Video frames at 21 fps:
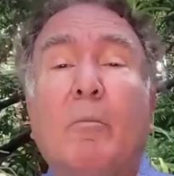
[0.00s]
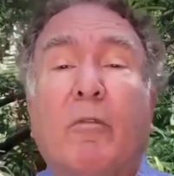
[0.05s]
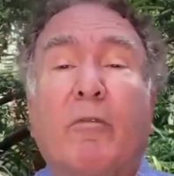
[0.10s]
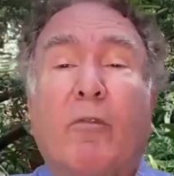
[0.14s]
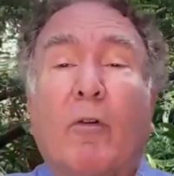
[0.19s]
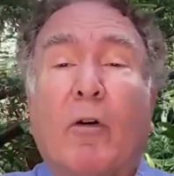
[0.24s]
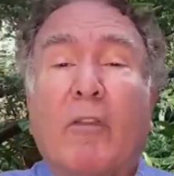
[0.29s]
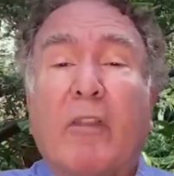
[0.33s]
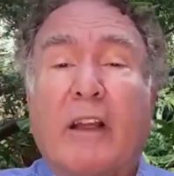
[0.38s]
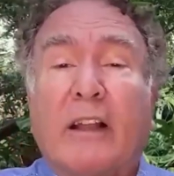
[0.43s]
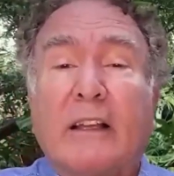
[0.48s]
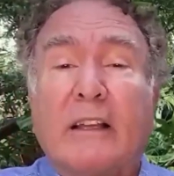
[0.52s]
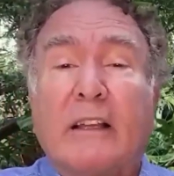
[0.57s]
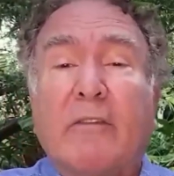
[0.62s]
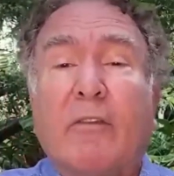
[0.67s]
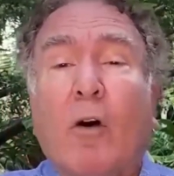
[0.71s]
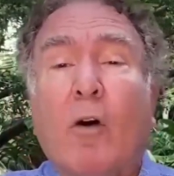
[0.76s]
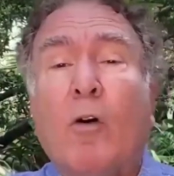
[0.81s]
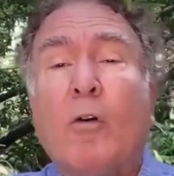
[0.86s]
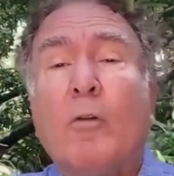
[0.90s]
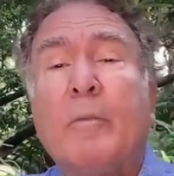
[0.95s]
before they
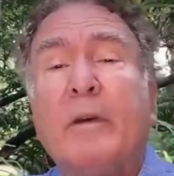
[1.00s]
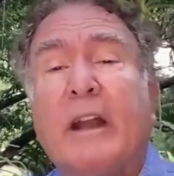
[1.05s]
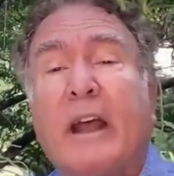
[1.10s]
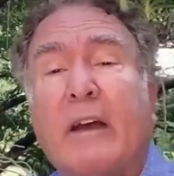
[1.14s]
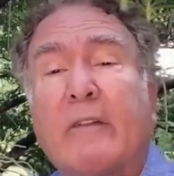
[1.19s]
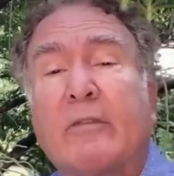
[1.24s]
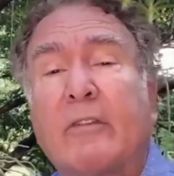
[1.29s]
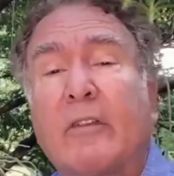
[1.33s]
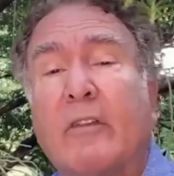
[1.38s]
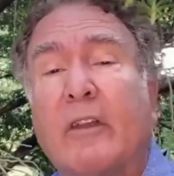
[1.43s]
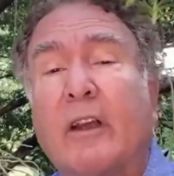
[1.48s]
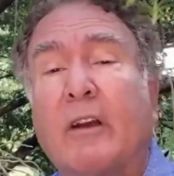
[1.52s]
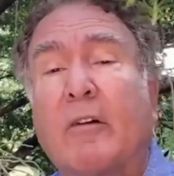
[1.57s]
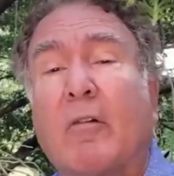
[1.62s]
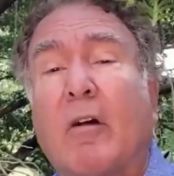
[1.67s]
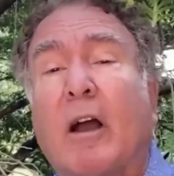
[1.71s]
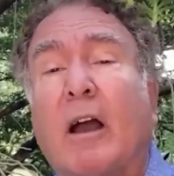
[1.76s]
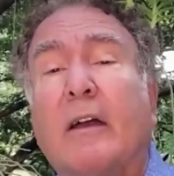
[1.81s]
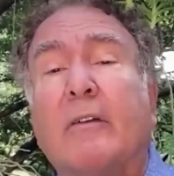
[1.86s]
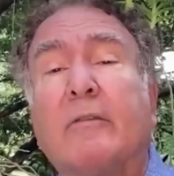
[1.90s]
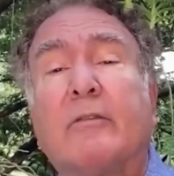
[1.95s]
leave home and after they
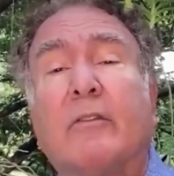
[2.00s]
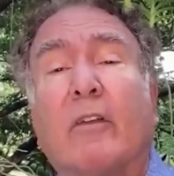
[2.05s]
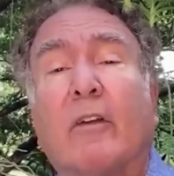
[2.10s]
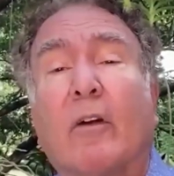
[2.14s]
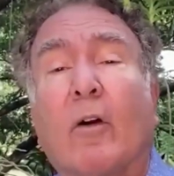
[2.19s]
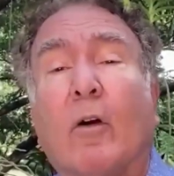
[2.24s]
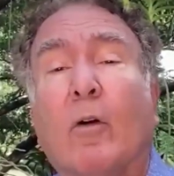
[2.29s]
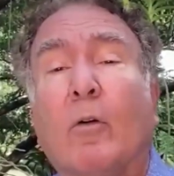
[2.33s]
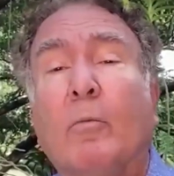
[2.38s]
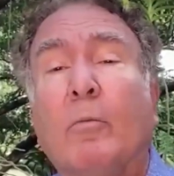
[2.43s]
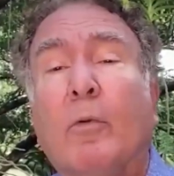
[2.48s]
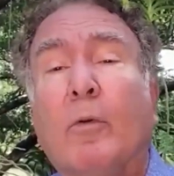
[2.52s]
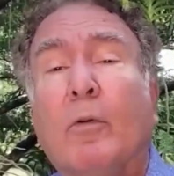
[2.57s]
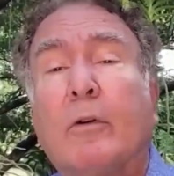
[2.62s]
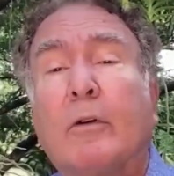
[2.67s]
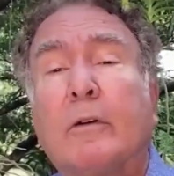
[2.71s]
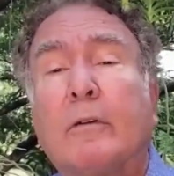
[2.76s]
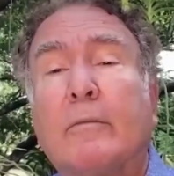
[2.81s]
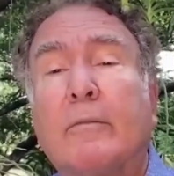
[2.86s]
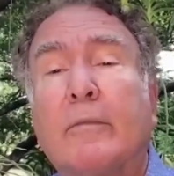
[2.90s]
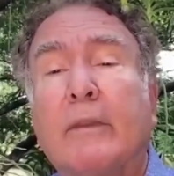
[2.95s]
arrive to their home
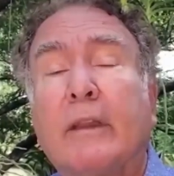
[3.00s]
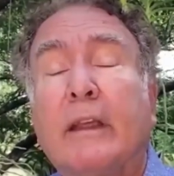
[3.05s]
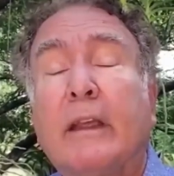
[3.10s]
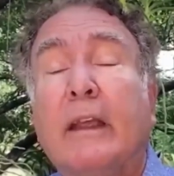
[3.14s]
port,